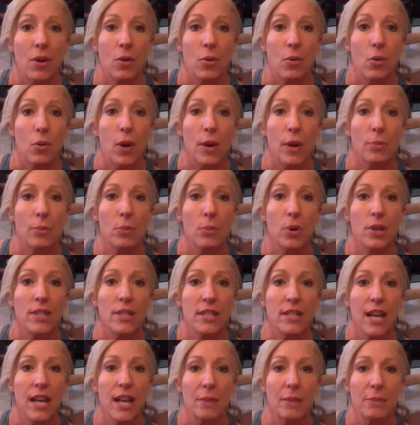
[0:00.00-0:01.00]
One more
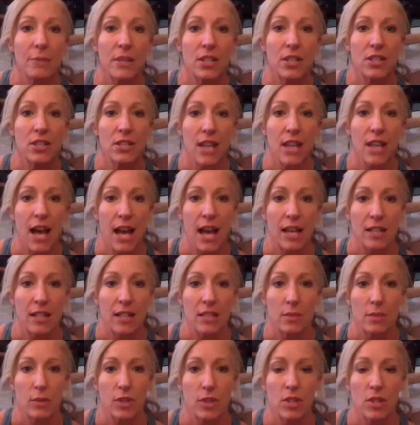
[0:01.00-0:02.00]
time each side.
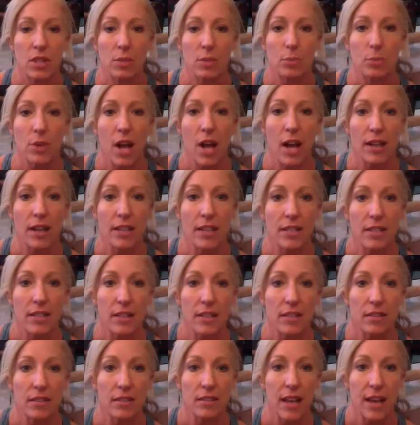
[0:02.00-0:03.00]
Switch the block into
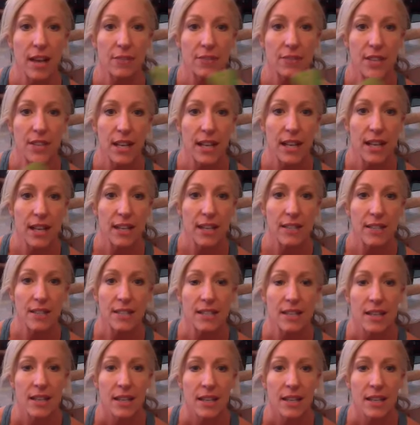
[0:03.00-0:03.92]
the left hand.